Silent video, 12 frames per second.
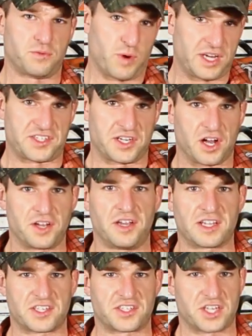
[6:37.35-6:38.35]
wasting
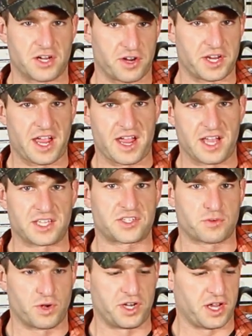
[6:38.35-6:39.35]
unnecessary gas
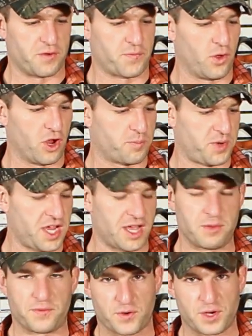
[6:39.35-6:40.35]
running at 4
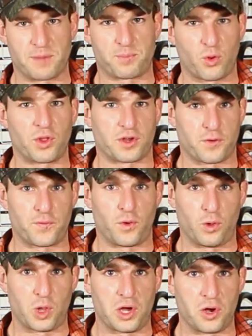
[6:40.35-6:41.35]
RPM if you're not pulling a
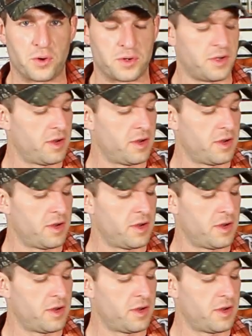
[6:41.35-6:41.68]
full load